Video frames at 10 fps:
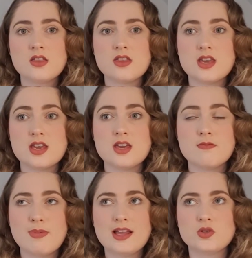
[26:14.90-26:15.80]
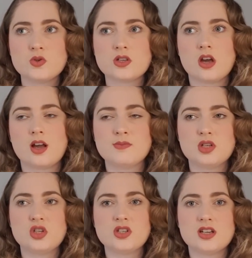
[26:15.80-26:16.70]
The pencil skirt comes to
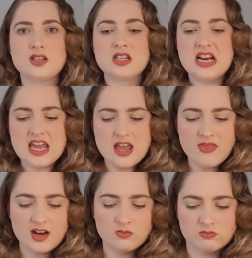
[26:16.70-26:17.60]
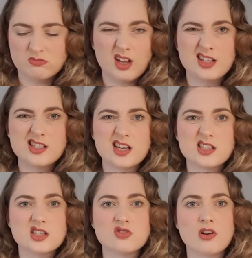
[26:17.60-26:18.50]
just under the knee, and then like a
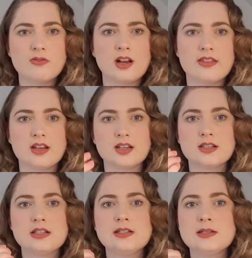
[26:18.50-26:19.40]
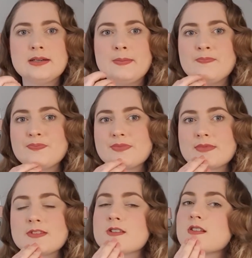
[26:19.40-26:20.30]
6-inch ruffle, I think.
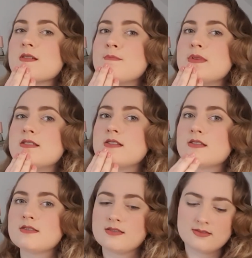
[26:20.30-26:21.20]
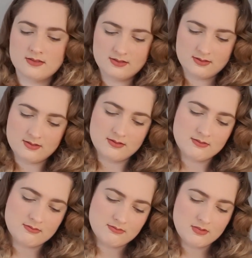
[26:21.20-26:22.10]
So kind of
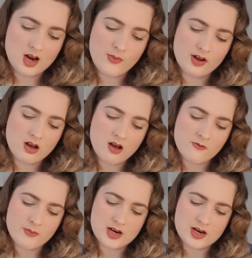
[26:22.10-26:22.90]
mid-lower calf.